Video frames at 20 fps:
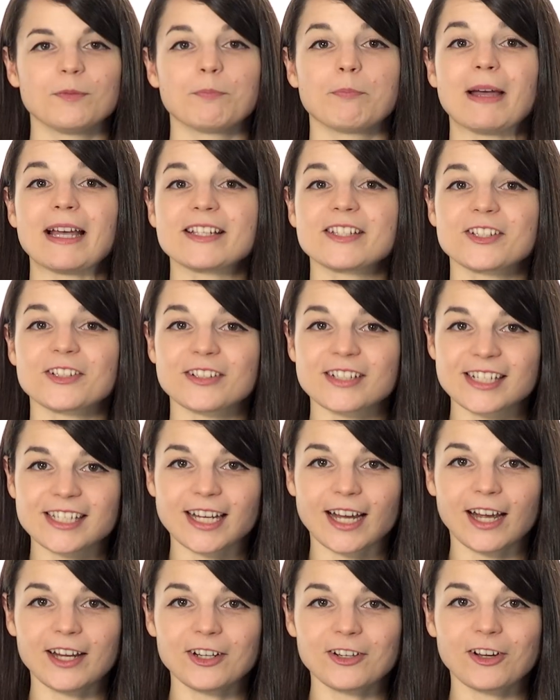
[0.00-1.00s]
Master
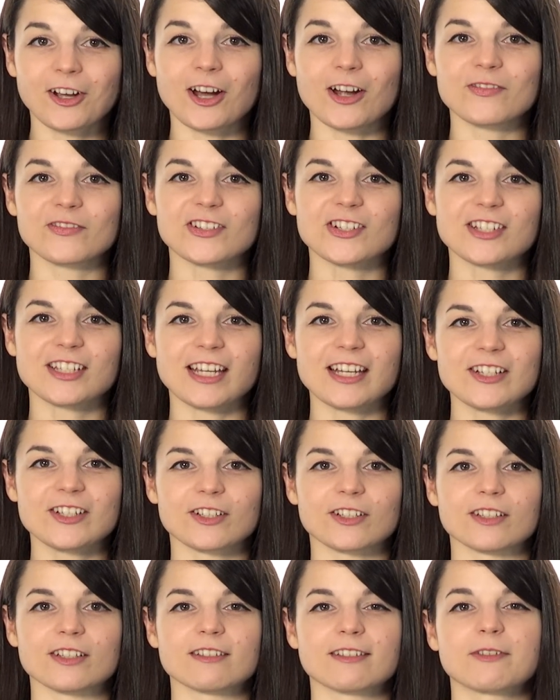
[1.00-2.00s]
entire
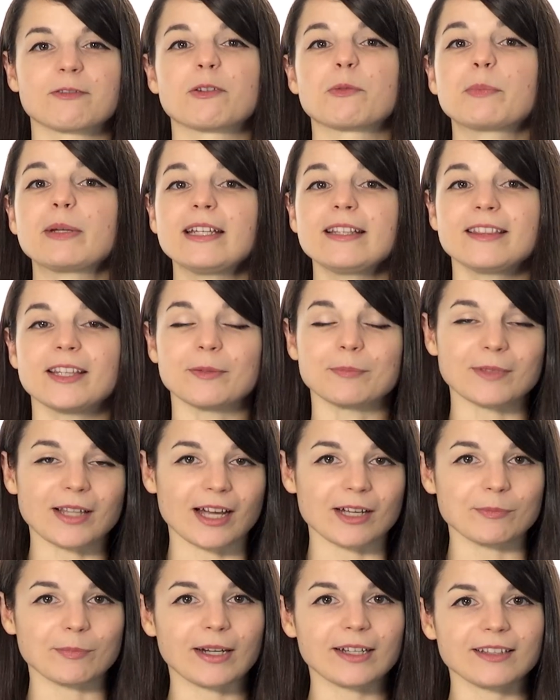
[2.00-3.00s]
conversations and repeat them
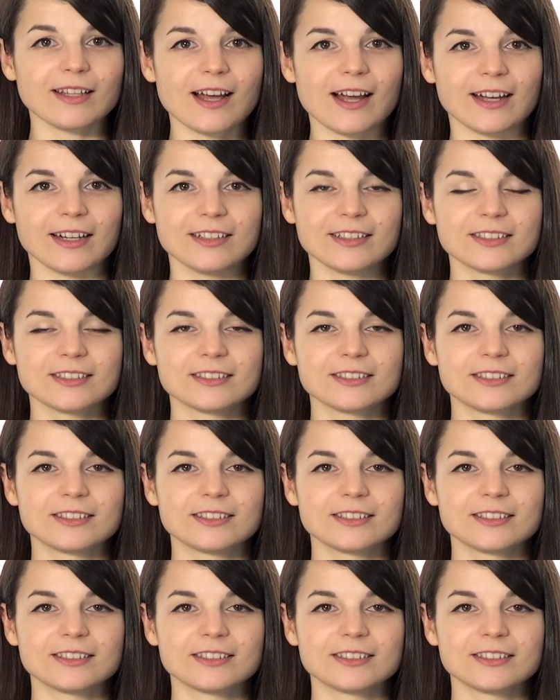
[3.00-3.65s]
line by line.